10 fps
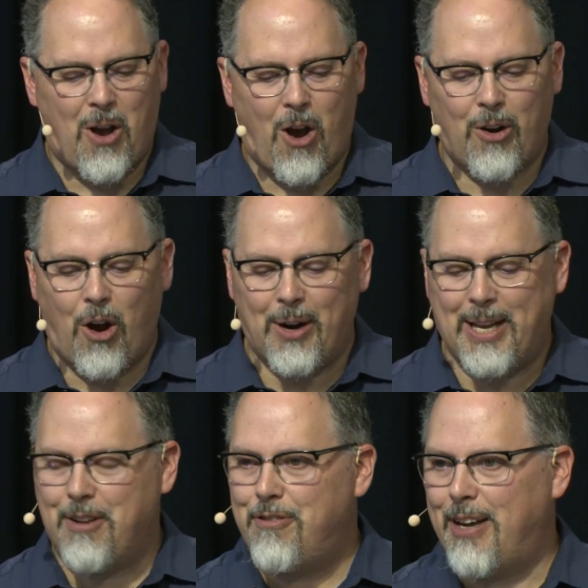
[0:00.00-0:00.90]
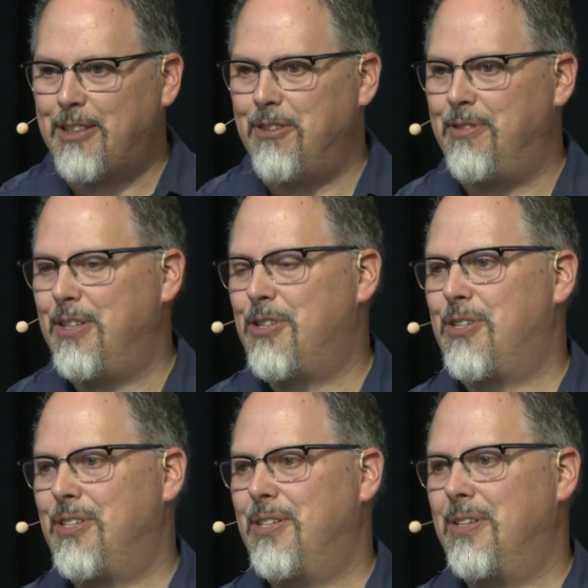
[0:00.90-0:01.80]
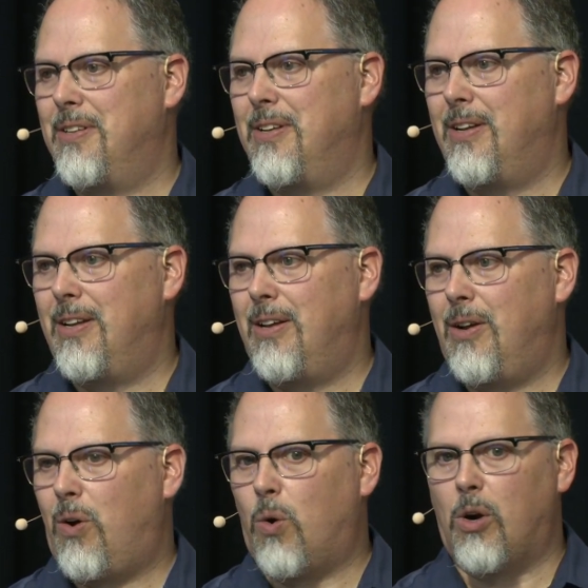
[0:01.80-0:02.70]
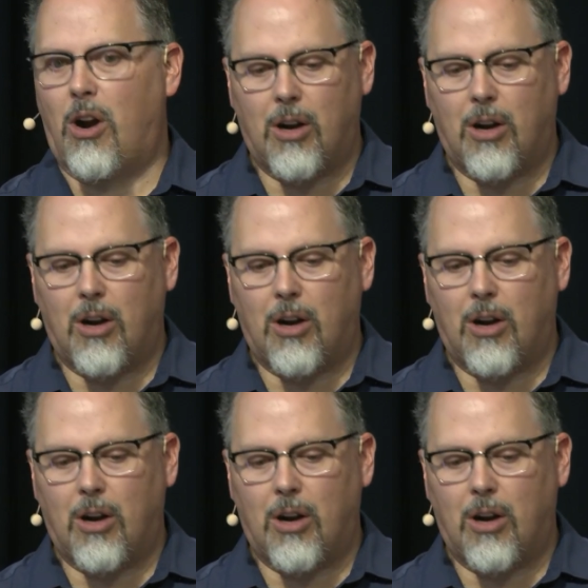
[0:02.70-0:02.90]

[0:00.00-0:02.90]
our, our ineffectiveness or